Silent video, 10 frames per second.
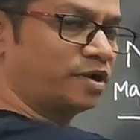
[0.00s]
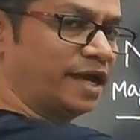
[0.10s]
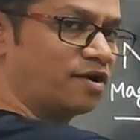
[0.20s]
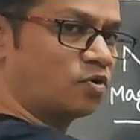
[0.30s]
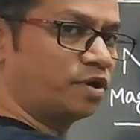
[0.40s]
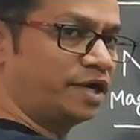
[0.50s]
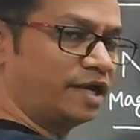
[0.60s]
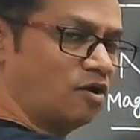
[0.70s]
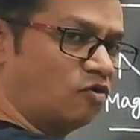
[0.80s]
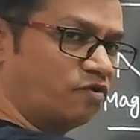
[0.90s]
can
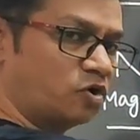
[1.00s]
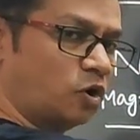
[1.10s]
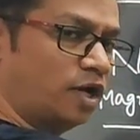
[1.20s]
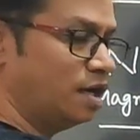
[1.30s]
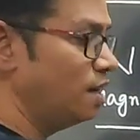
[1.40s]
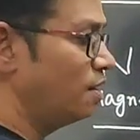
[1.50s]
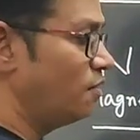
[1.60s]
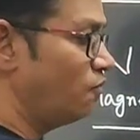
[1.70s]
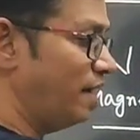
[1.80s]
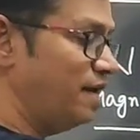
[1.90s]
rotate along the coil,
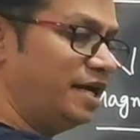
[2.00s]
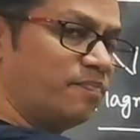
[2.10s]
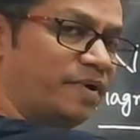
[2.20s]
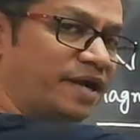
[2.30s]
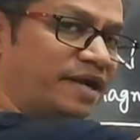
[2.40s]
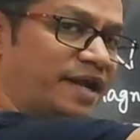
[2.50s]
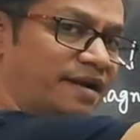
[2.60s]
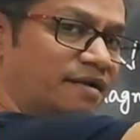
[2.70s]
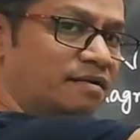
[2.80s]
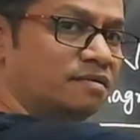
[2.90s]
while it
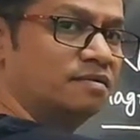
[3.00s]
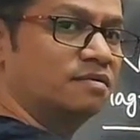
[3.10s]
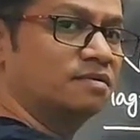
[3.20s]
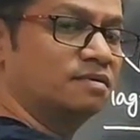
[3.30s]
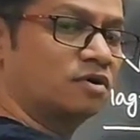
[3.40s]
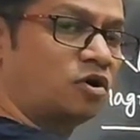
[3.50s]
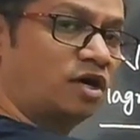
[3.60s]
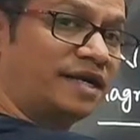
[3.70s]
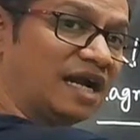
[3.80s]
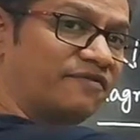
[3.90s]
maintain the
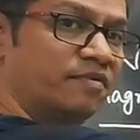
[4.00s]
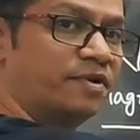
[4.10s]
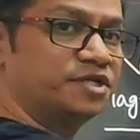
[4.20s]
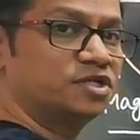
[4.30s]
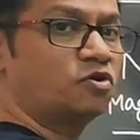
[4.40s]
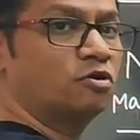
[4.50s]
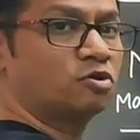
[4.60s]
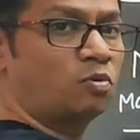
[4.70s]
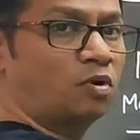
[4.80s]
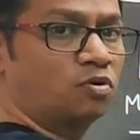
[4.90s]
contact with the brushes all
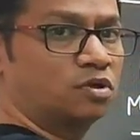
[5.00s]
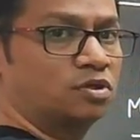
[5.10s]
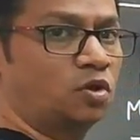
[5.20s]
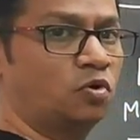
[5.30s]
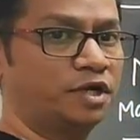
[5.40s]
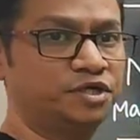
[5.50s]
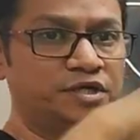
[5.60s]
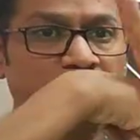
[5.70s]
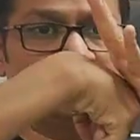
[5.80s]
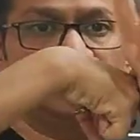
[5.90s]
throughout the
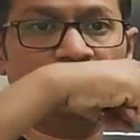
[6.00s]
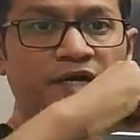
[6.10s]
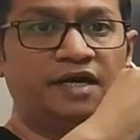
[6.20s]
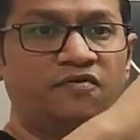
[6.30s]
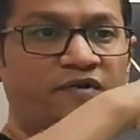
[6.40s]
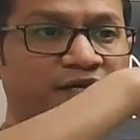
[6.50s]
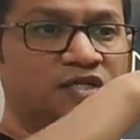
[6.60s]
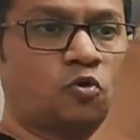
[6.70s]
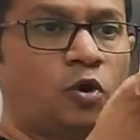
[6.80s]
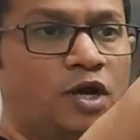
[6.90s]
rotation, right? As
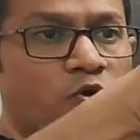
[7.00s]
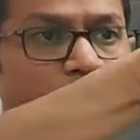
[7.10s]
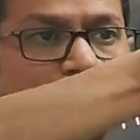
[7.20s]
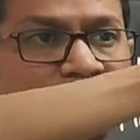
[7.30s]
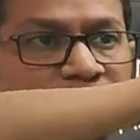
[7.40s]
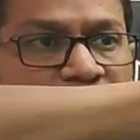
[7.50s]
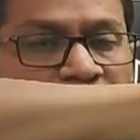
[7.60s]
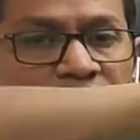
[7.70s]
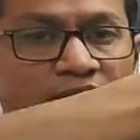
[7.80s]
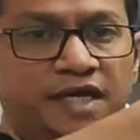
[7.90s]
the coil
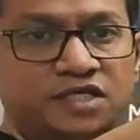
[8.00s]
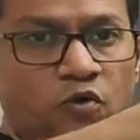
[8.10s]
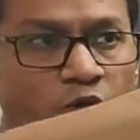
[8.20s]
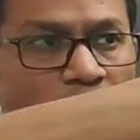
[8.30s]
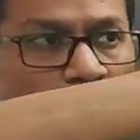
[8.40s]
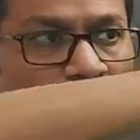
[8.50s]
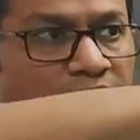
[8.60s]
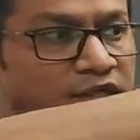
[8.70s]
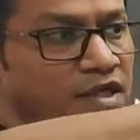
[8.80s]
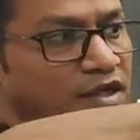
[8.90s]
rotates,
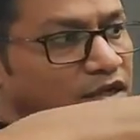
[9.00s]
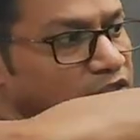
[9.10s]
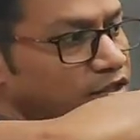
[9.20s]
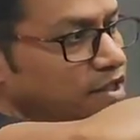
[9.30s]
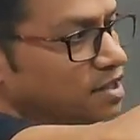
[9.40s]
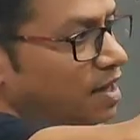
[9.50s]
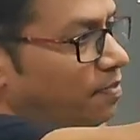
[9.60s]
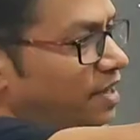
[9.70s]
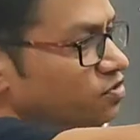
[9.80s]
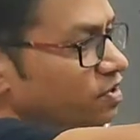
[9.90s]
these
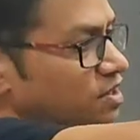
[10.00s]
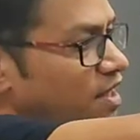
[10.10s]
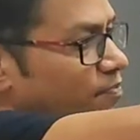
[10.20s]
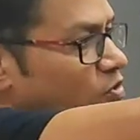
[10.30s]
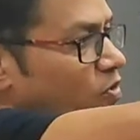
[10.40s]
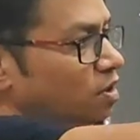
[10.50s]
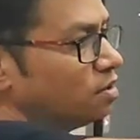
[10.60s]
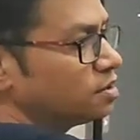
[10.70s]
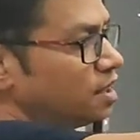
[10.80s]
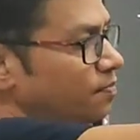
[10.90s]
slip rings will slip over